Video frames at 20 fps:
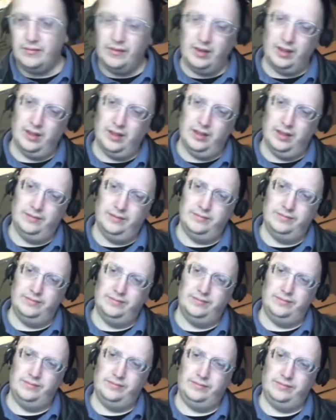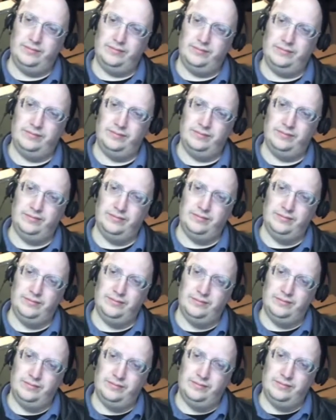Yes, so as I was
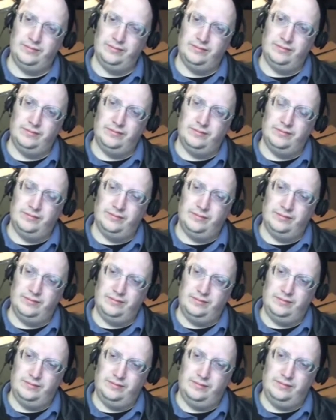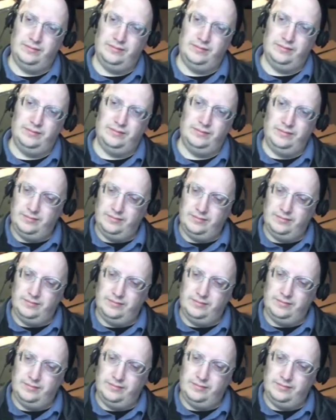saying,
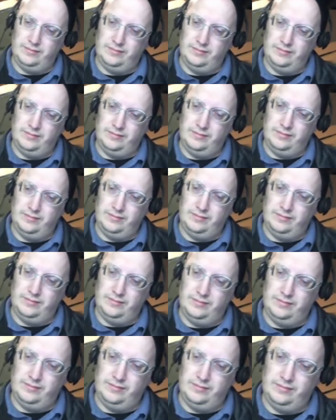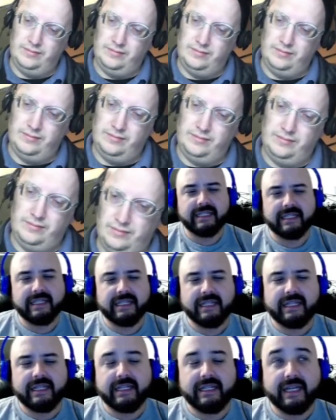you big folk go ahead
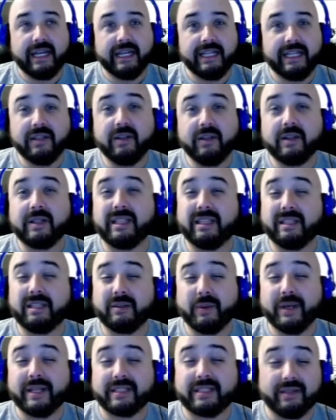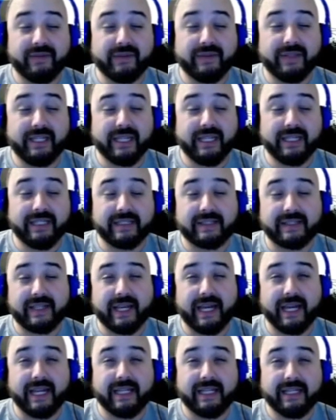and look at the rest of these.
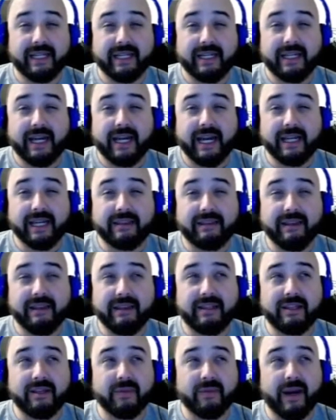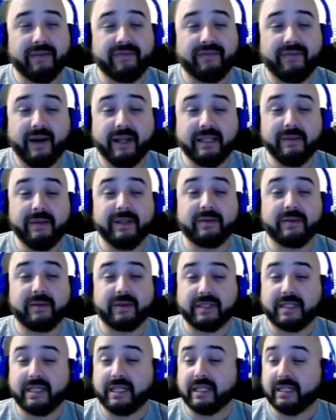I think you might find them
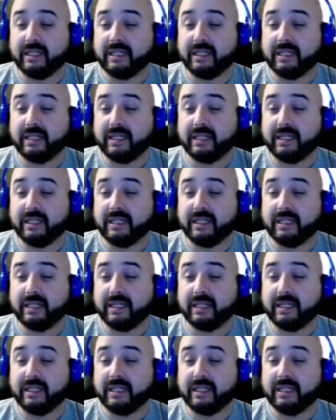interesting.